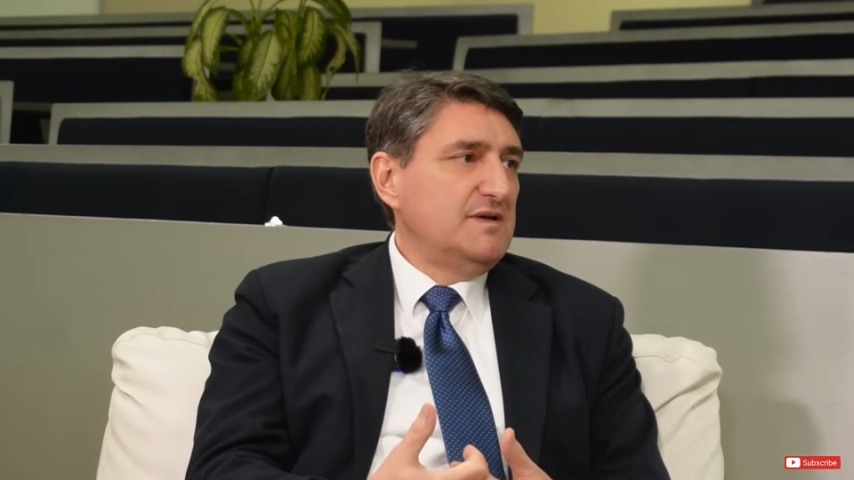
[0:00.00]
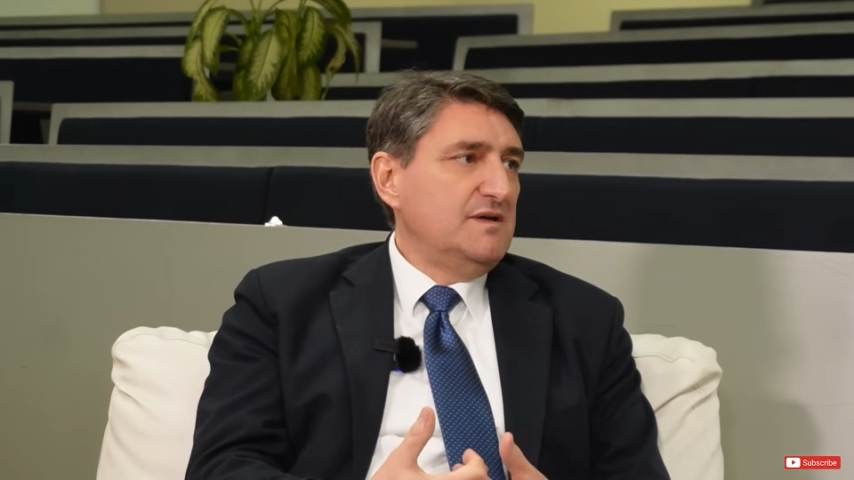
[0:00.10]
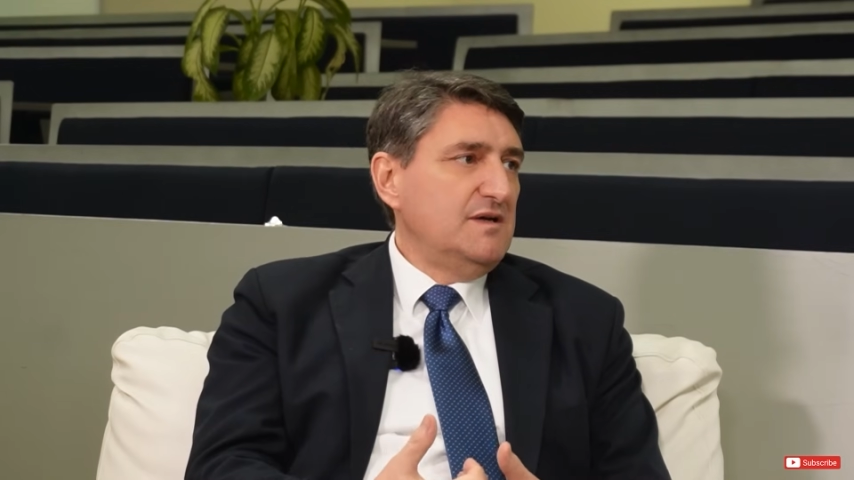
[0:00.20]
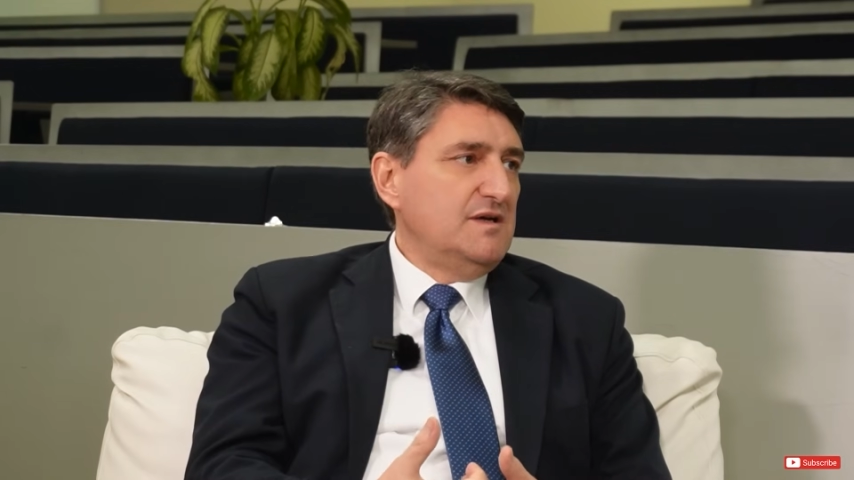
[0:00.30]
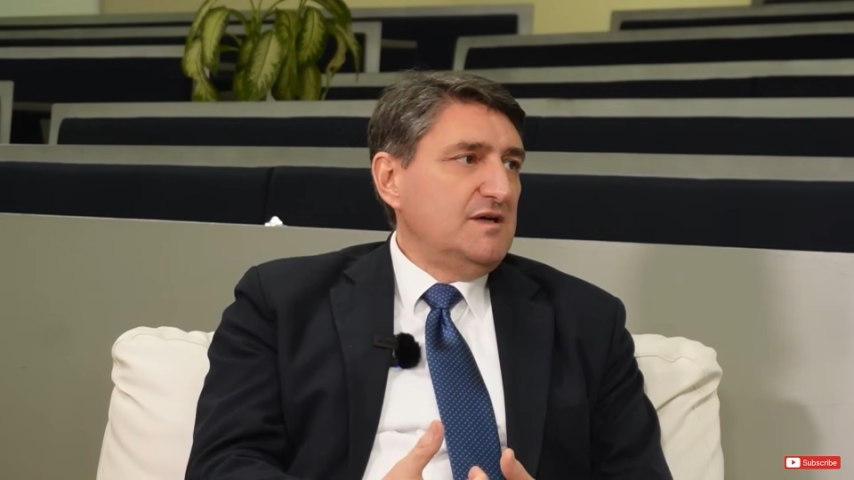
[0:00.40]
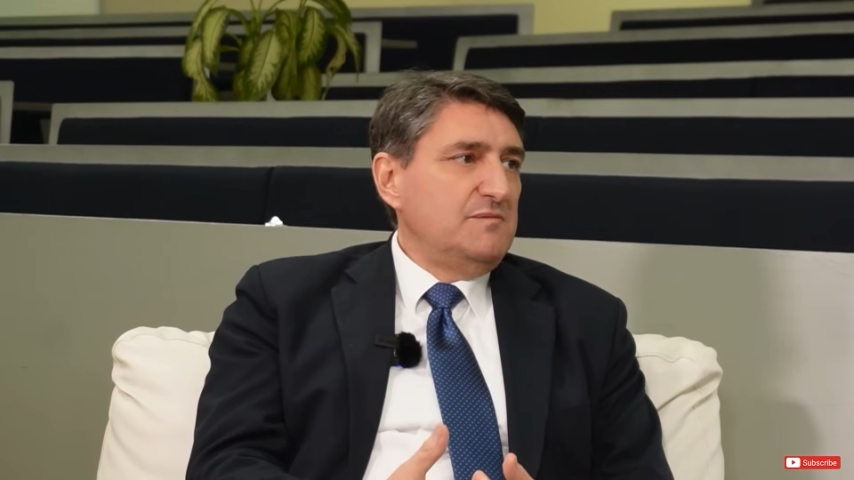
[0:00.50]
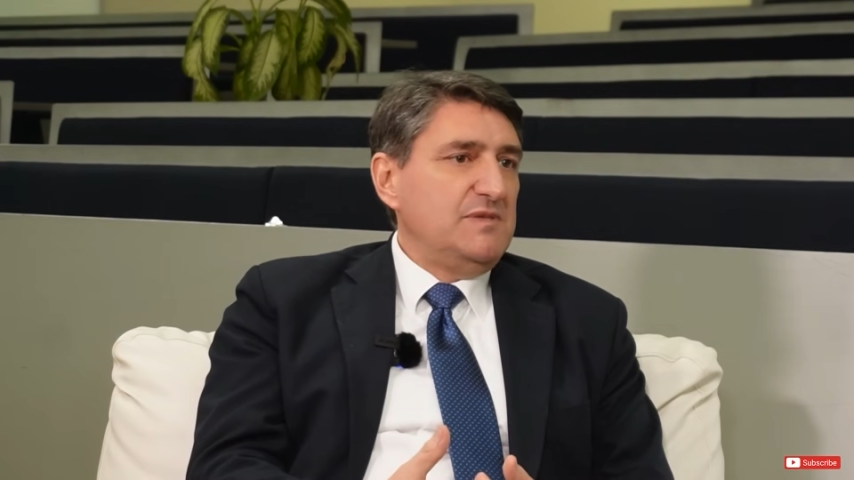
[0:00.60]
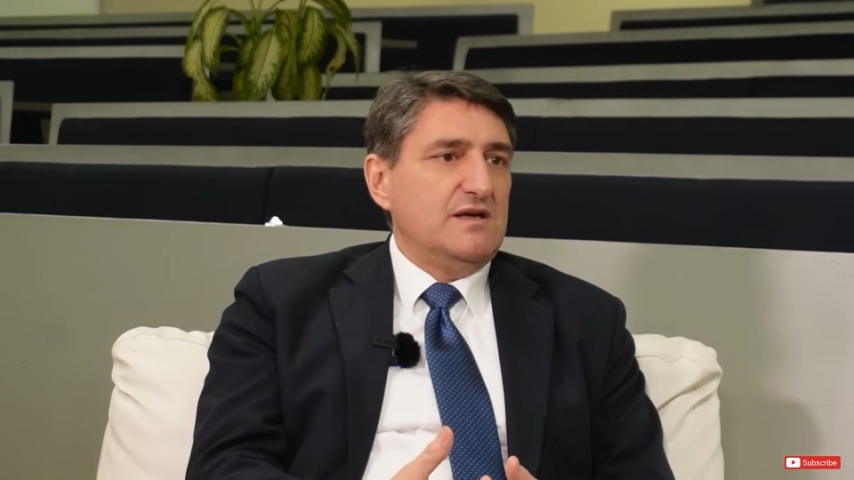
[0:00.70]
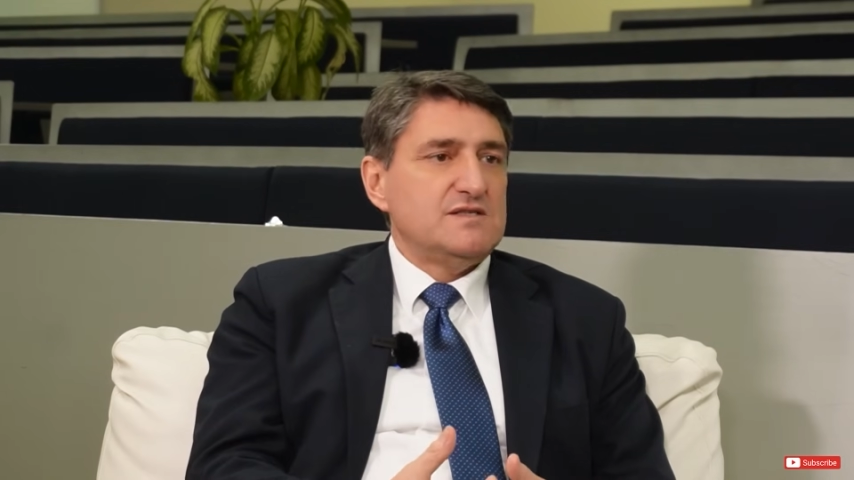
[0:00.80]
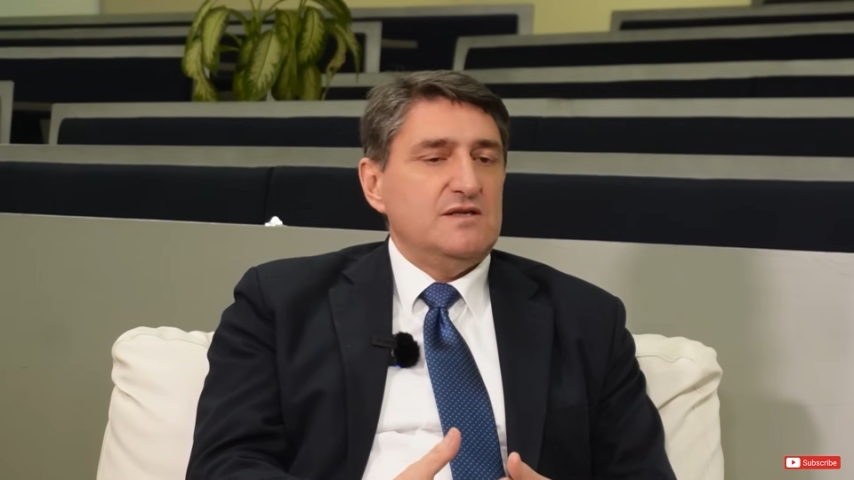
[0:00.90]
Hmm.
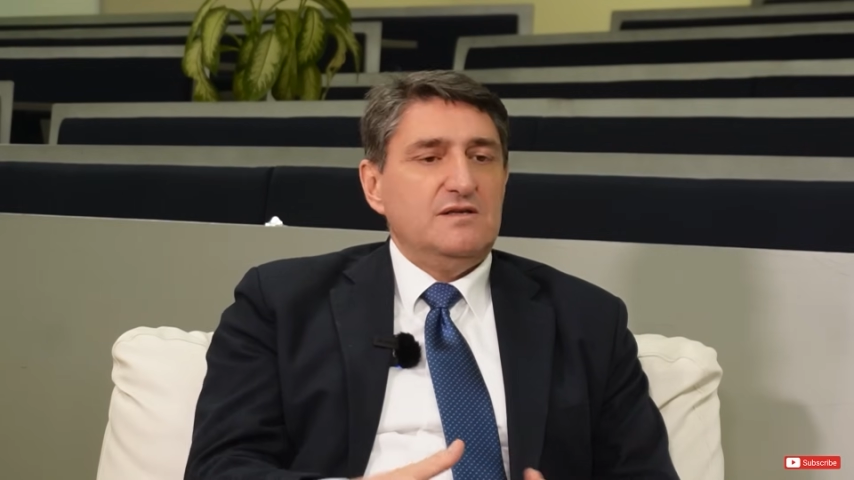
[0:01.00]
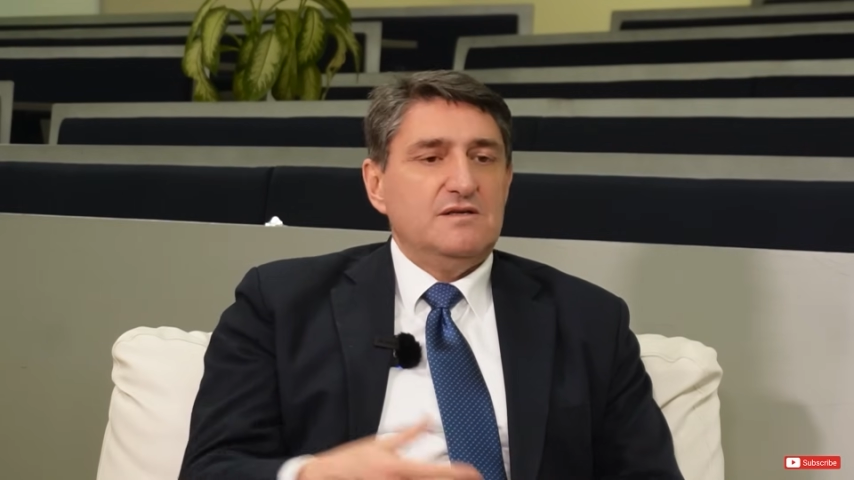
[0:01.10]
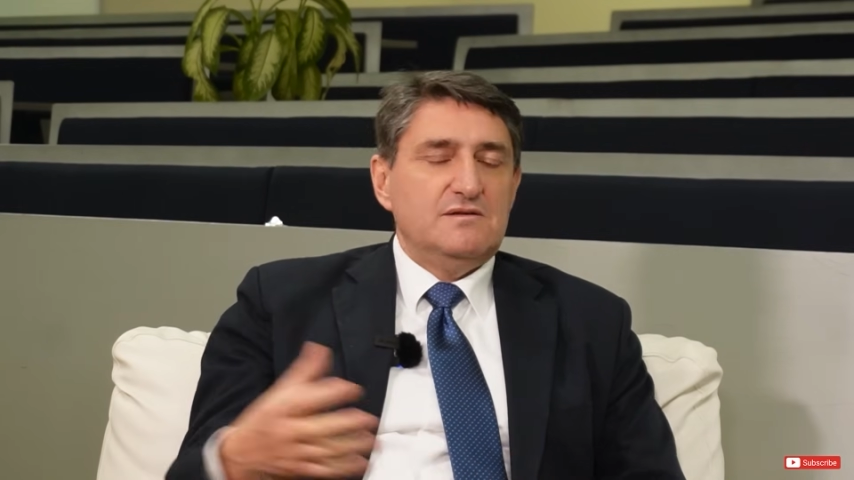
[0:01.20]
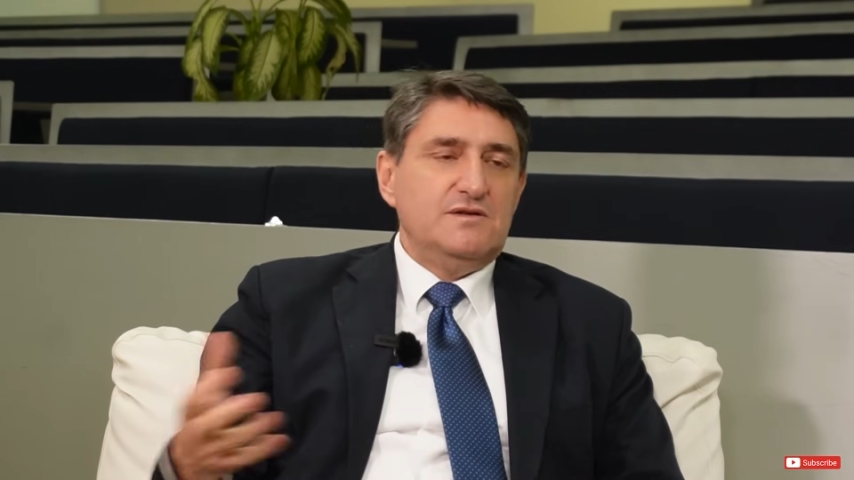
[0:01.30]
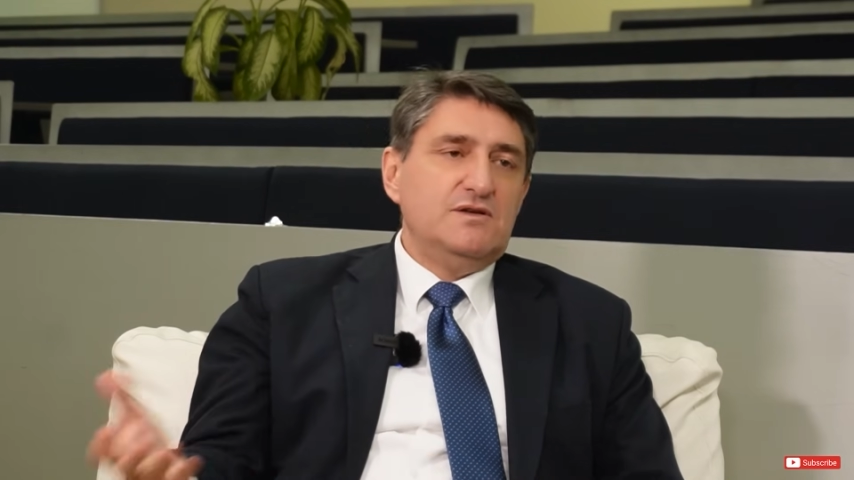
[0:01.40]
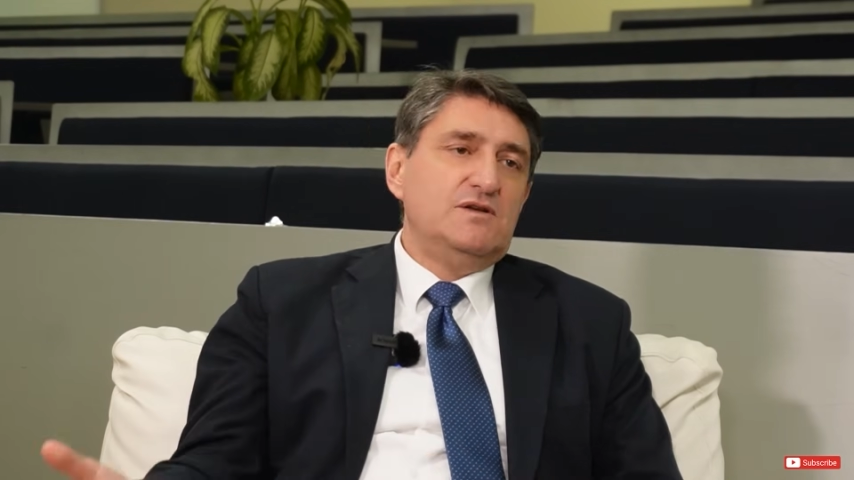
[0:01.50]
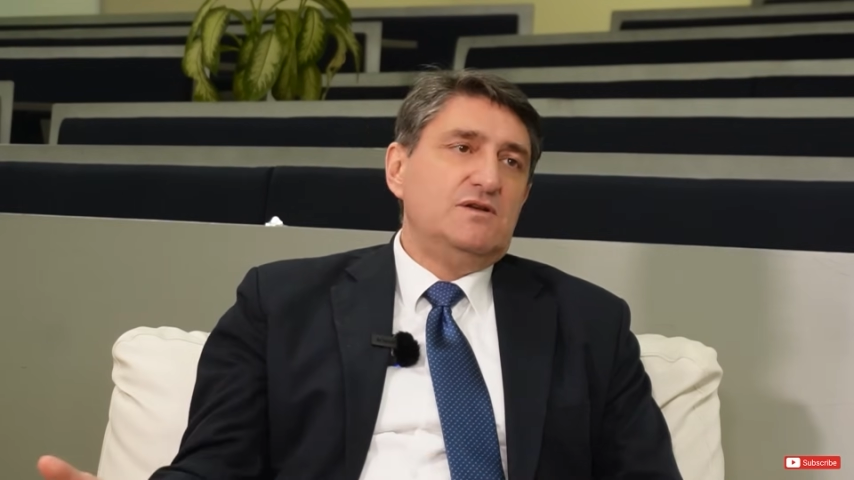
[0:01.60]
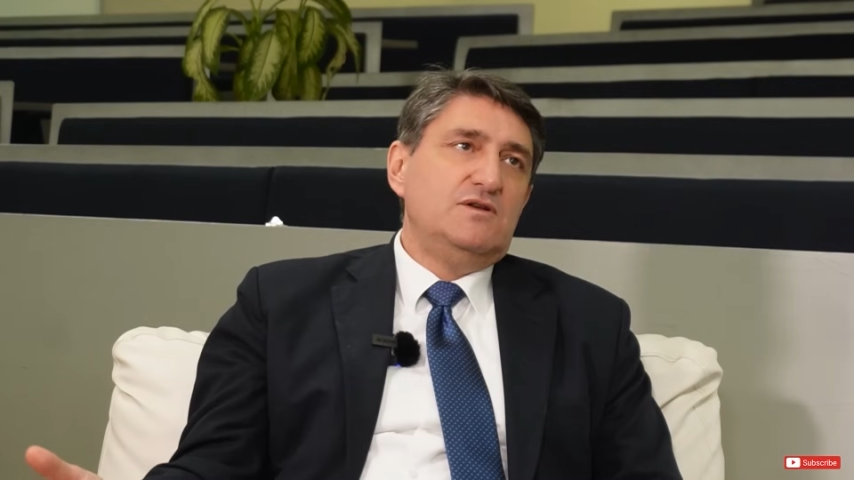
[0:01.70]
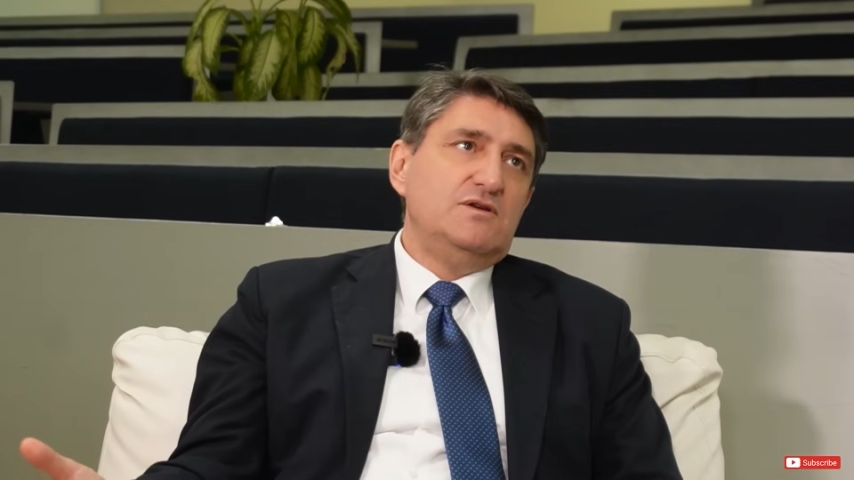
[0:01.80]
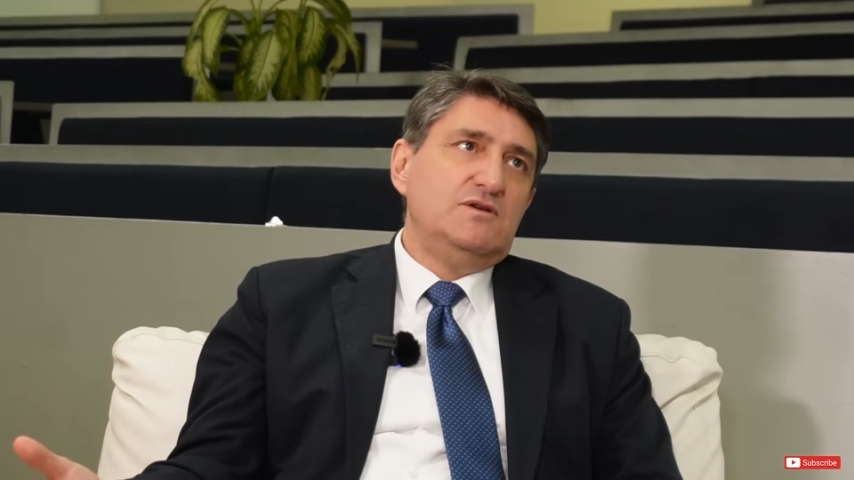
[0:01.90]
Because you know you you,